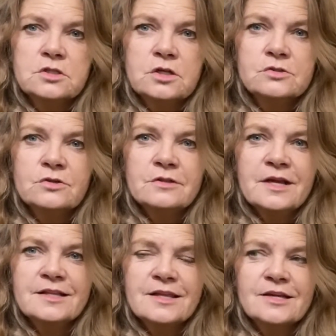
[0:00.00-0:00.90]
You know, don't
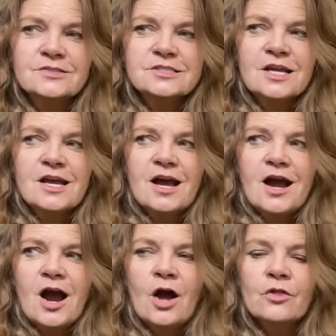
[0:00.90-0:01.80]
let those
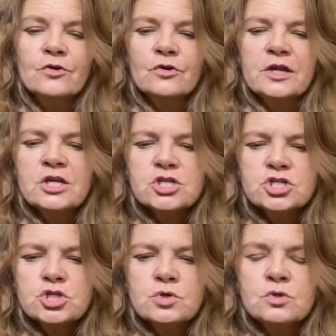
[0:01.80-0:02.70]
other
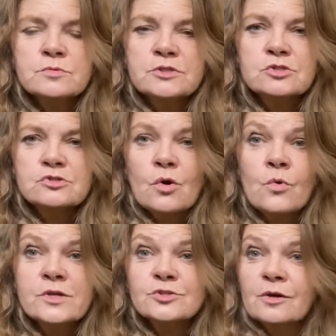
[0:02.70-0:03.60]
issues, because there's
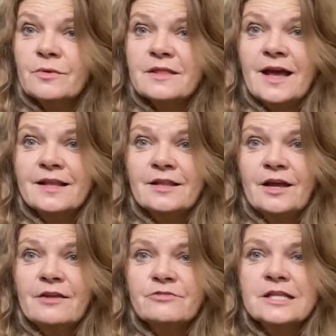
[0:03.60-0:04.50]
always going to be that in
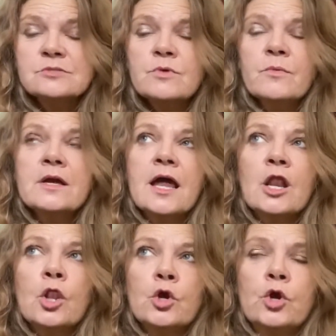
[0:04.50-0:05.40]
life. That's where we got
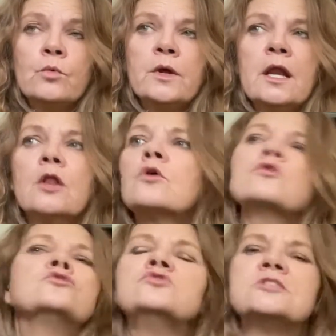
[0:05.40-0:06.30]
to learn. We got to
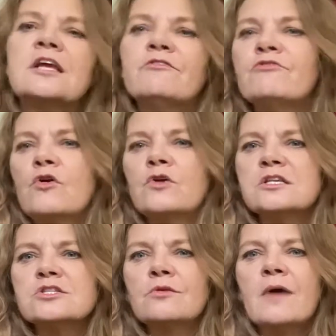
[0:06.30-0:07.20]
learn to stay
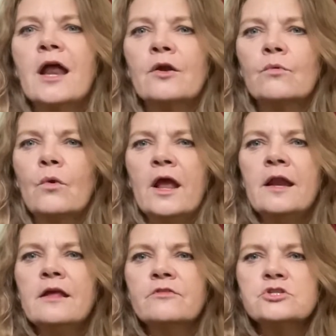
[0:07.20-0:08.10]
focused no matter
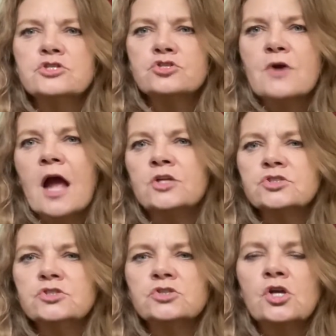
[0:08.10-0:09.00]
any of the
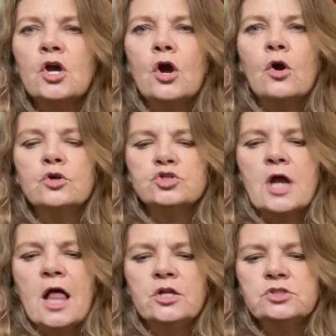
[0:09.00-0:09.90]
distractions or
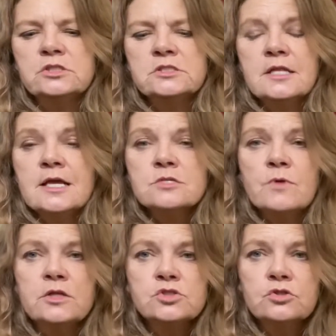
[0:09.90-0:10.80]
challenges. And that's
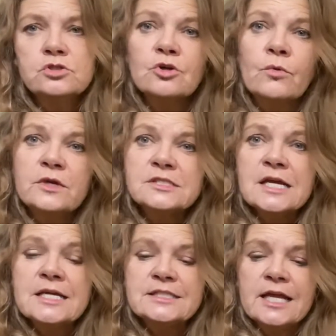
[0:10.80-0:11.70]
why it's good to always
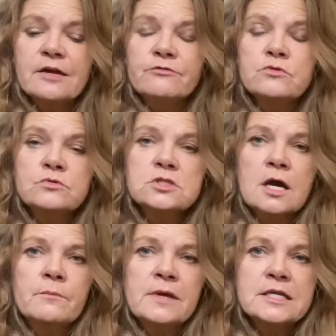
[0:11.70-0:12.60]
take a few
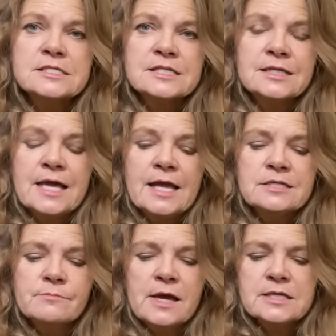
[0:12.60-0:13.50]
minutes a day
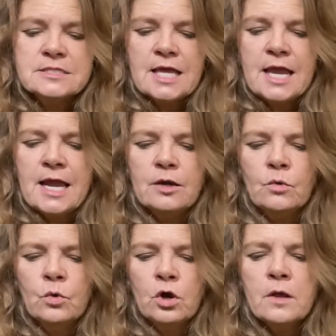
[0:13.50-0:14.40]
to meditate
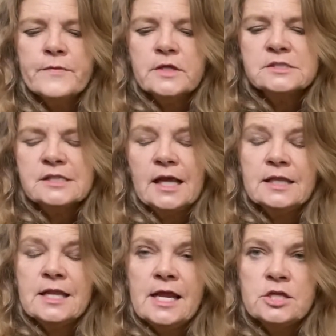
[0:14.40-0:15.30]
or sit
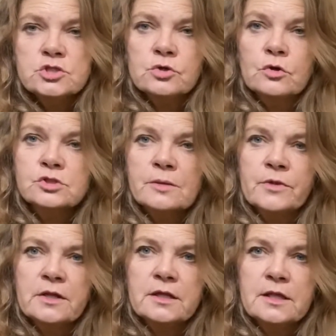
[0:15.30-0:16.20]
in nature or
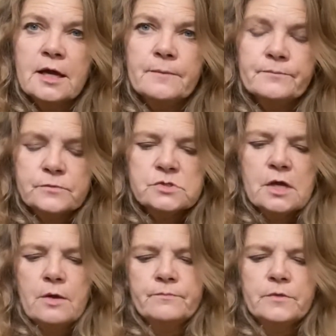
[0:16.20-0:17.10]
something like that.
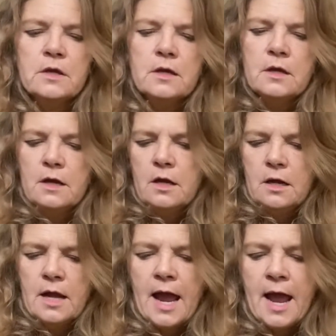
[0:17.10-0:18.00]
So,
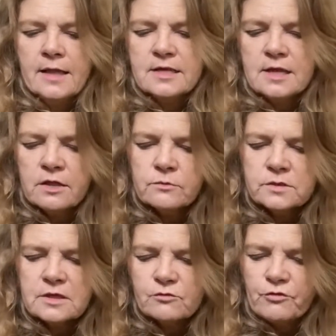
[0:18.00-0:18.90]
and another
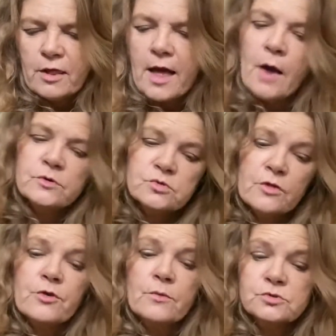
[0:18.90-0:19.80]
one that fell out, which I
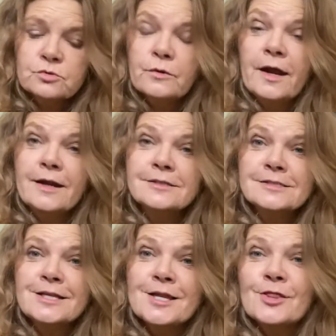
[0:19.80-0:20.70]
thought was great, and it's
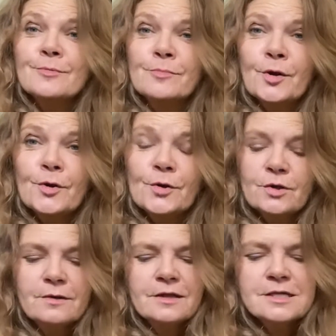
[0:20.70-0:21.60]
another
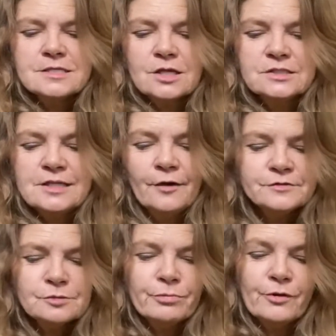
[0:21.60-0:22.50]
bird, is dove
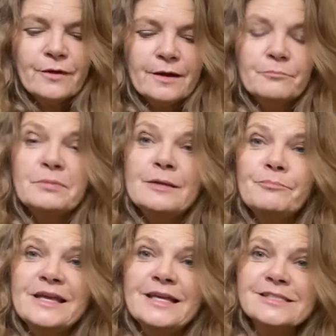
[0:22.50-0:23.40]
spirit. Be
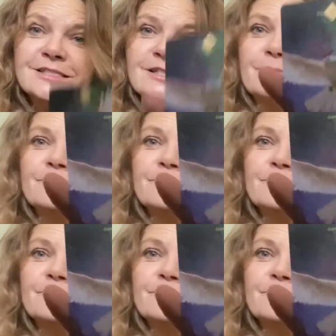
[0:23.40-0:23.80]
peace.